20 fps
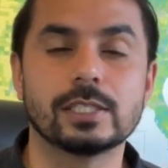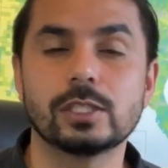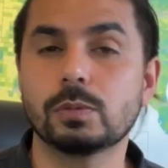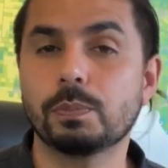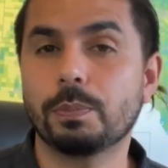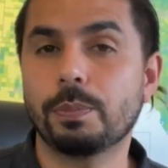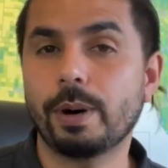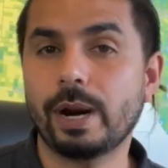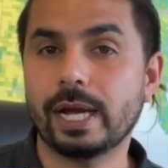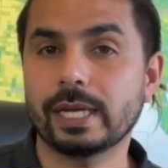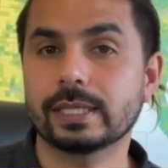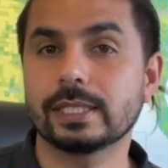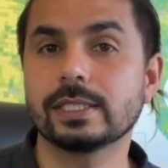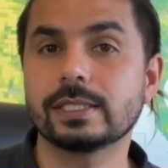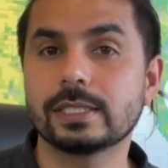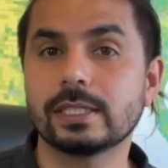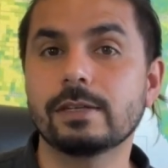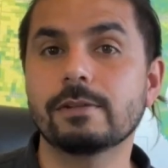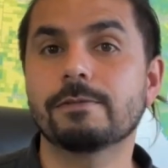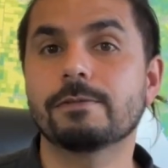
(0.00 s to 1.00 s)
It's
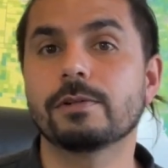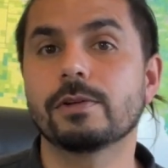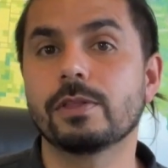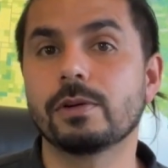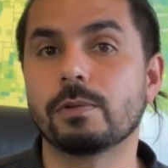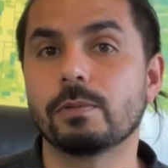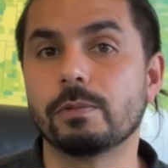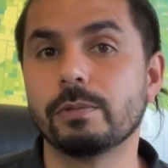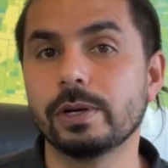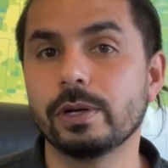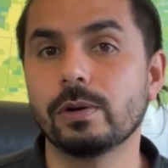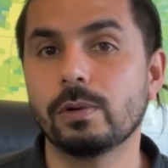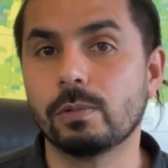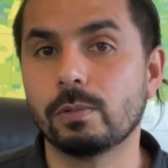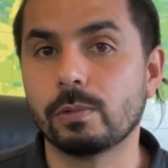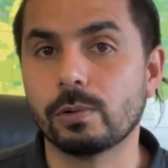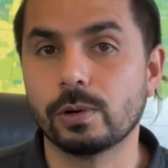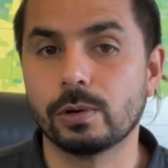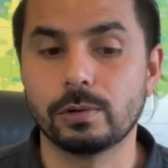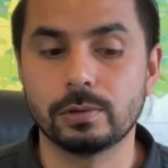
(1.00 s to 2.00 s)
practicing for the real
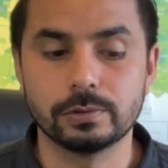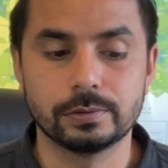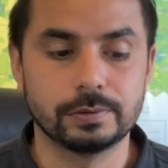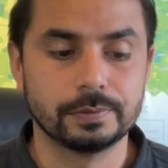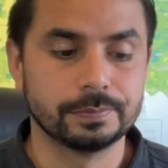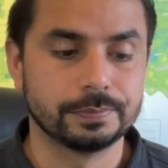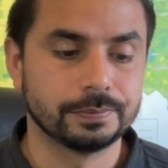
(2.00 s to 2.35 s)
world.